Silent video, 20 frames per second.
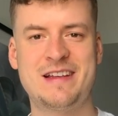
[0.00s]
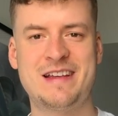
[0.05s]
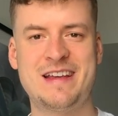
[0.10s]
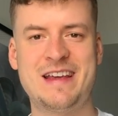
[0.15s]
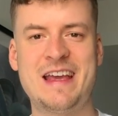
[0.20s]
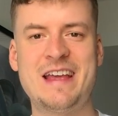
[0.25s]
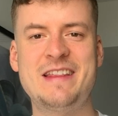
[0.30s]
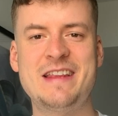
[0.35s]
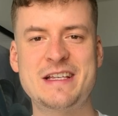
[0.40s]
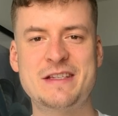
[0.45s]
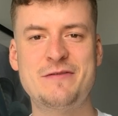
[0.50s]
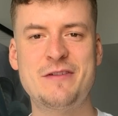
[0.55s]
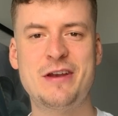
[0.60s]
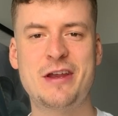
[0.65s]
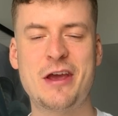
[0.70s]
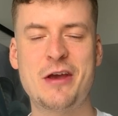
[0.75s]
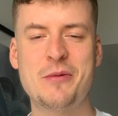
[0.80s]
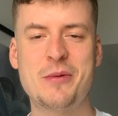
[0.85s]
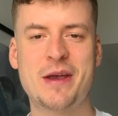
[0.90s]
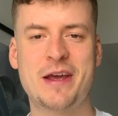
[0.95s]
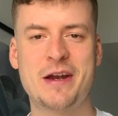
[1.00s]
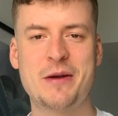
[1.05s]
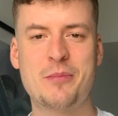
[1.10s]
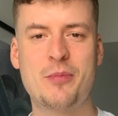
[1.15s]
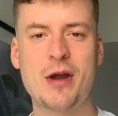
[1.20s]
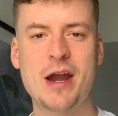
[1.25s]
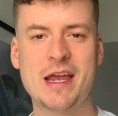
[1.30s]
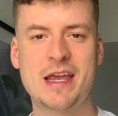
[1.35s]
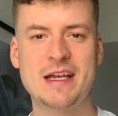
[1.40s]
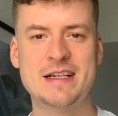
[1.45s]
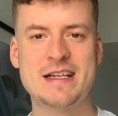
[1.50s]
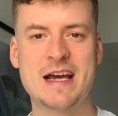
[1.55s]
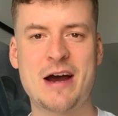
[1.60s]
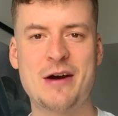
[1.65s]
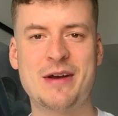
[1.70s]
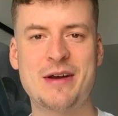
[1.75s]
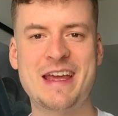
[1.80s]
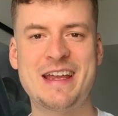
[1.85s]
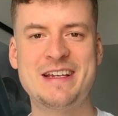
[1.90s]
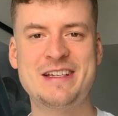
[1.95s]
In this video, we're going to break it
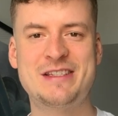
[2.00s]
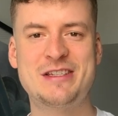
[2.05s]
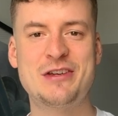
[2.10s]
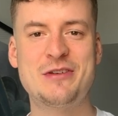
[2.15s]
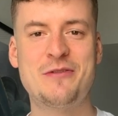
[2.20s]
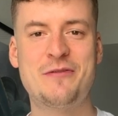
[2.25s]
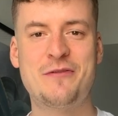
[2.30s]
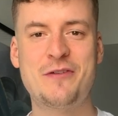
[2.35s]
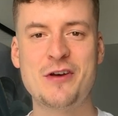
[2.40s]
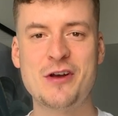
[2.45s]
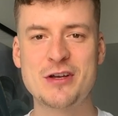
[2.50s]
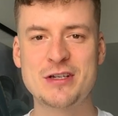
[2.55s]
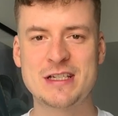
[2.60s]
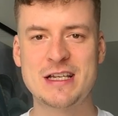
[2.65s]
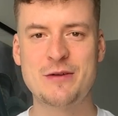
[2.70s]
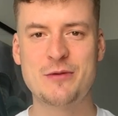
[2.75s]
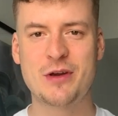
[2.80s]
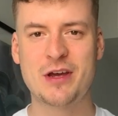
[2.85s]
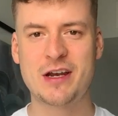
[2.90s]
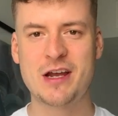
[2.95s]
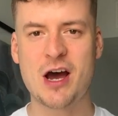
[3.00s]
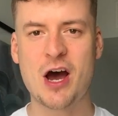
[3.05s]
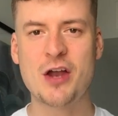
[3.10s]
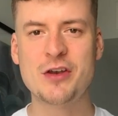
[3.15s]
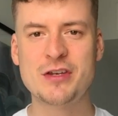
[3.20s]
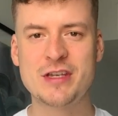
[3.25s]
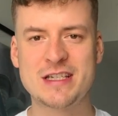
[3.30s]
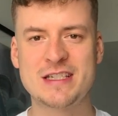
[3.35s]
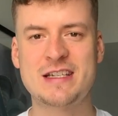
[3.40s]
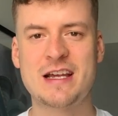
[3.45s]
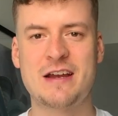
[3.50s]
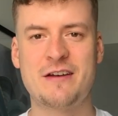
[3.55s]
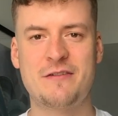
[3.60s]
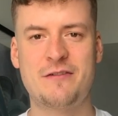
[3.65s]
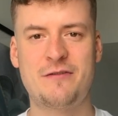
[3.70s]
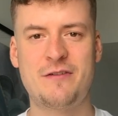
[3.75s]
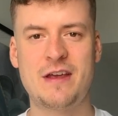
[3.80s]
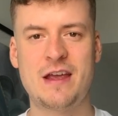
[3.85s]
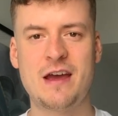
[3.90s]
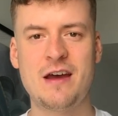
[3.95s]
down into, firstly, we're going to understand
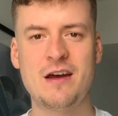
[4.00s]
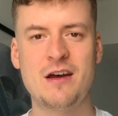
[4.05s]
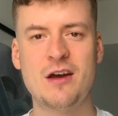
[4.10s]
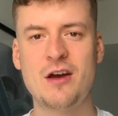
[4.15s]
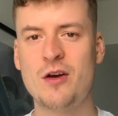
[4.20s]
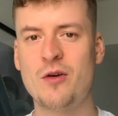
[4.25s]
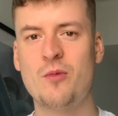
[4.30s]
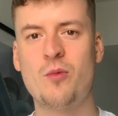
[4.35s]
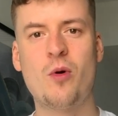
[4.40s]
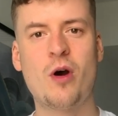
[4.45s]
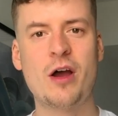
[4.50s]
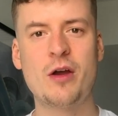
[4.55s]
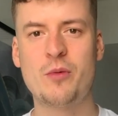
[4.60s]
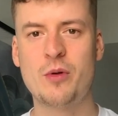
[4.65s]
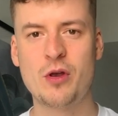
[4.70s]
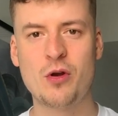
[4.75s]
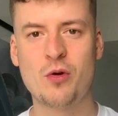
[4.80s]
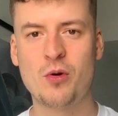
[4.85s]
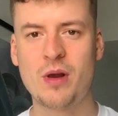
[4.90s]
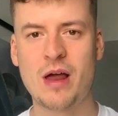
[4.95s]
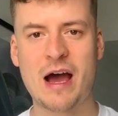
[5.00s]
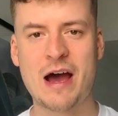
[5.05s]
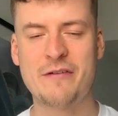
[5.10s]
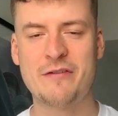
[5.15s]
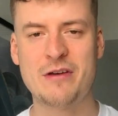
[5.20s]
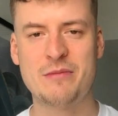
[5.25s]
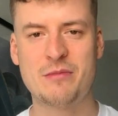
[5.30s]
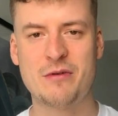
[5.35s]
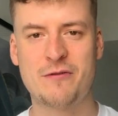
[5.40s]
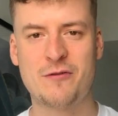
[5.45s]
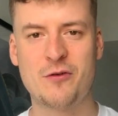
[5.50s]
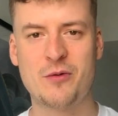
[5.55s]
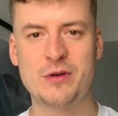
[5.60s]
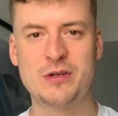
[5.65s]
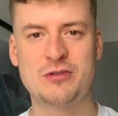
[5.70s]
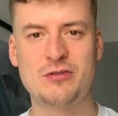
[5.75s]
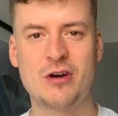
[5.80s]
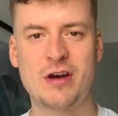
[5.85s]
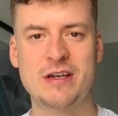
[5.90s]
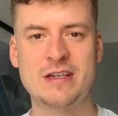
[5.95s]
fear, why we all have it before we
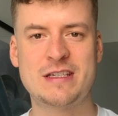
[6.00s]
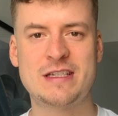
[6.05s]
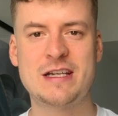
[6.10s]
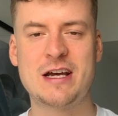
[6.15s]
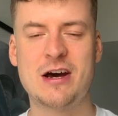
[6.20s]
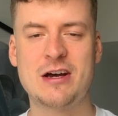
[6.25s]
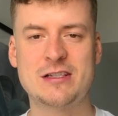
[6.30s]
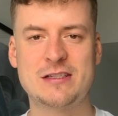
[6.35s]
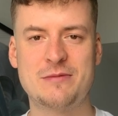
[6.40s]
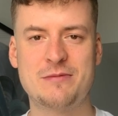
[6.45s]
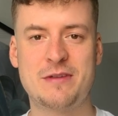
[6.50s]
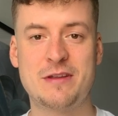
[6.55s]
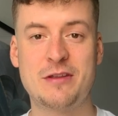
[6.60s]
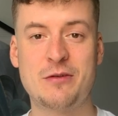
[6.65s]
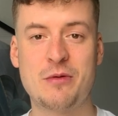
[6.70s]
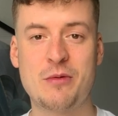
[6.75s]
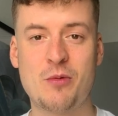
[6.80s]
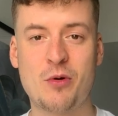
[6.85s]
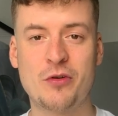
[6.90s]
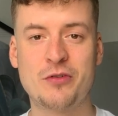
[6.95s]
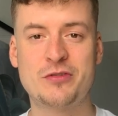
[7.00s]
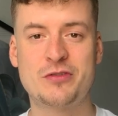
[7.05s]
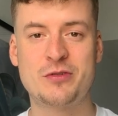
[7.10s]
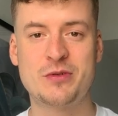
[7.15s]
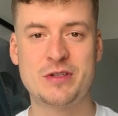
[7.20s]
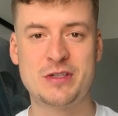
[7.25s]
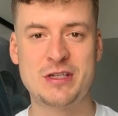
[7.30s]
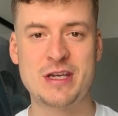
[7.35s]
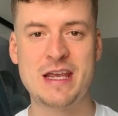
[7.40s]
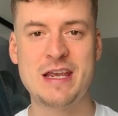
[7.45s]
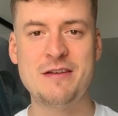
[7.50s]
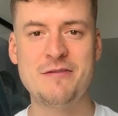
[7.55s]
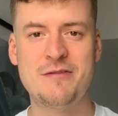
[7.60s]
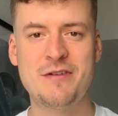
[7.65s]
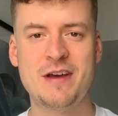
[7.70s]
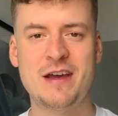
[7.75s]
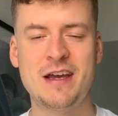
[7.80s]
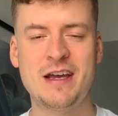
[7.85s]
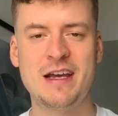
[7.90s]
try and start something that we want to achieve.